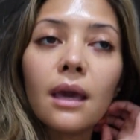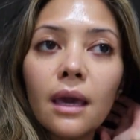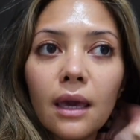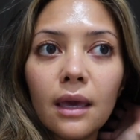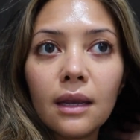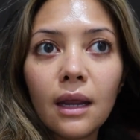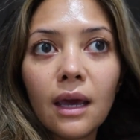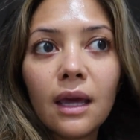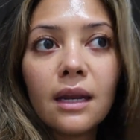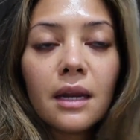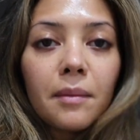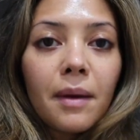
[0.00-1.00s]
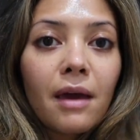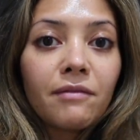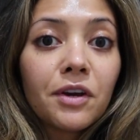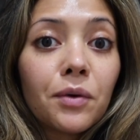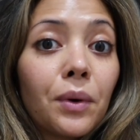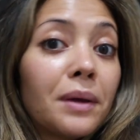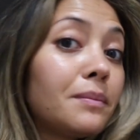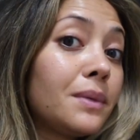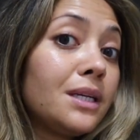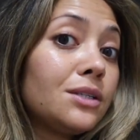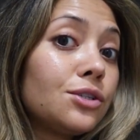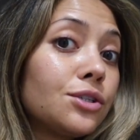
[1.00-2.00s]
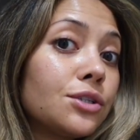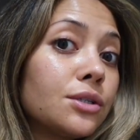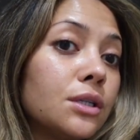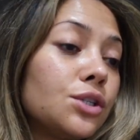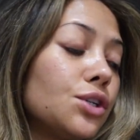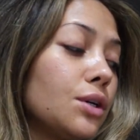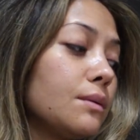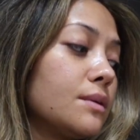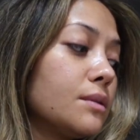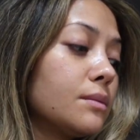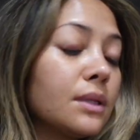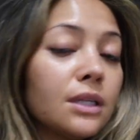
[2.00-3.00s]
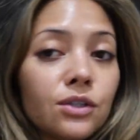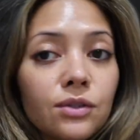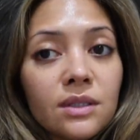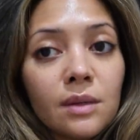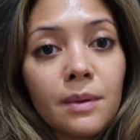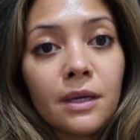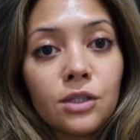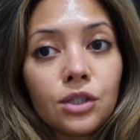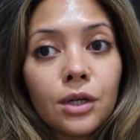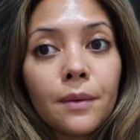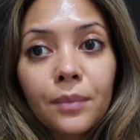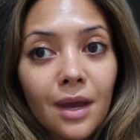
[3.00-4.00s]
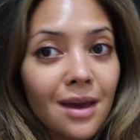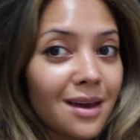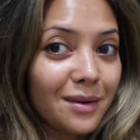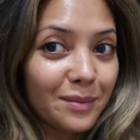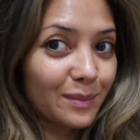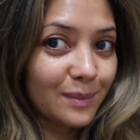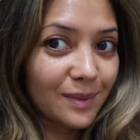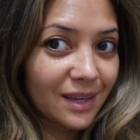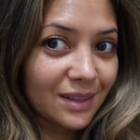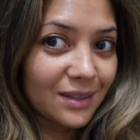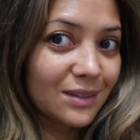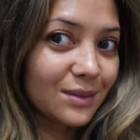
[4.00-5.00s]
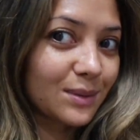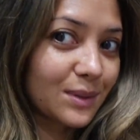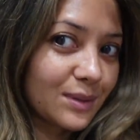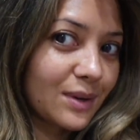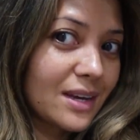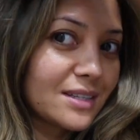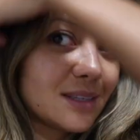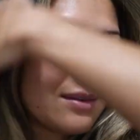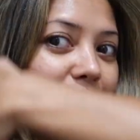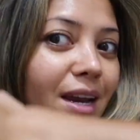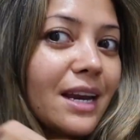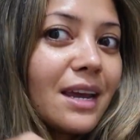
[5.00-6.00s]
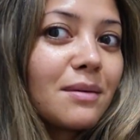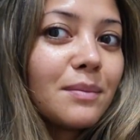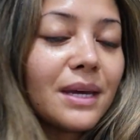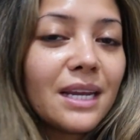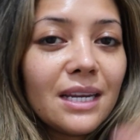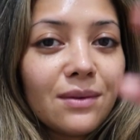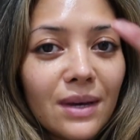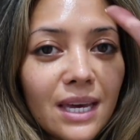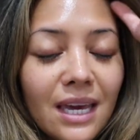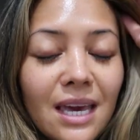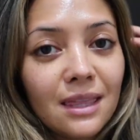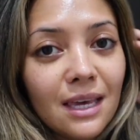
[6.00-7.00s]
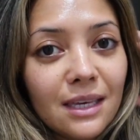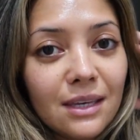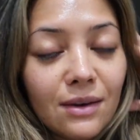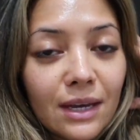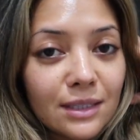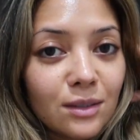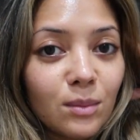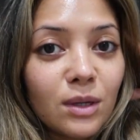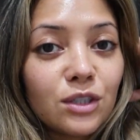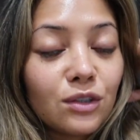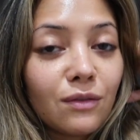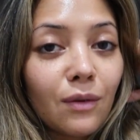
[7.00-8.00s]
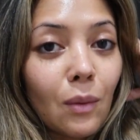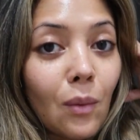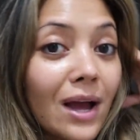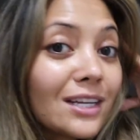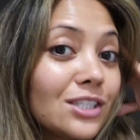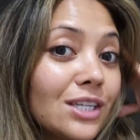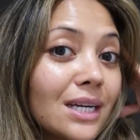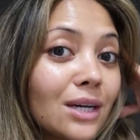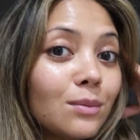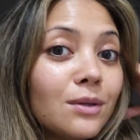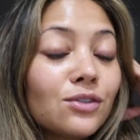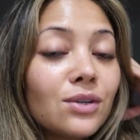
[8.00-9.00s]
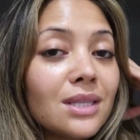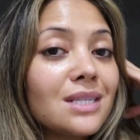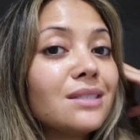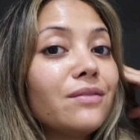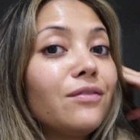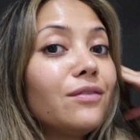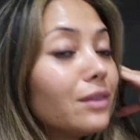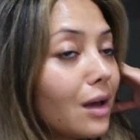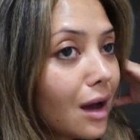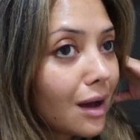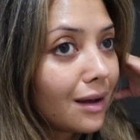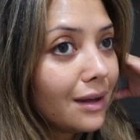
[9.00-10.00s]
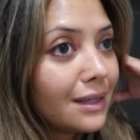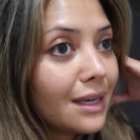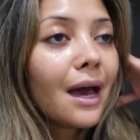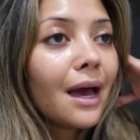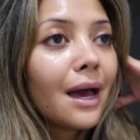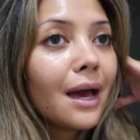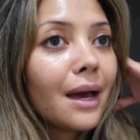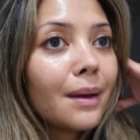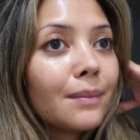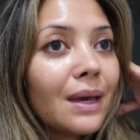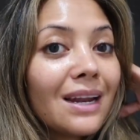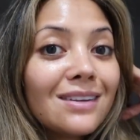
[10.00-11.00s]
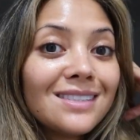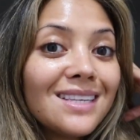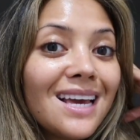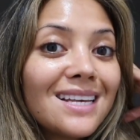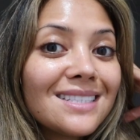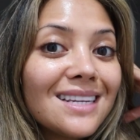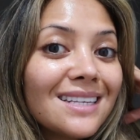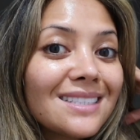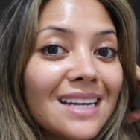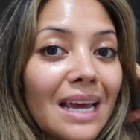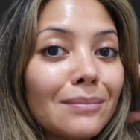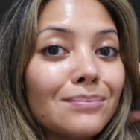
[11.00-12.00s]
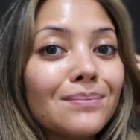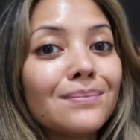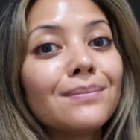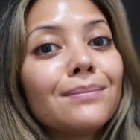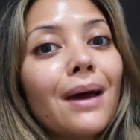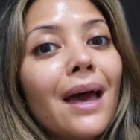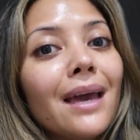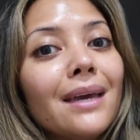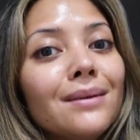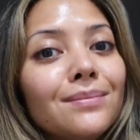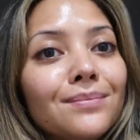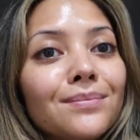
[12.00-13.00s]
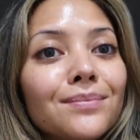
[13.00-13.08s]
and I ended up having a white peach too was a really juicy peach. I look real crazy right now. But anyway, thank you guys so much for watching. I hope you enjoyed this vlog. Um, and I'll see you guys next time. Bye.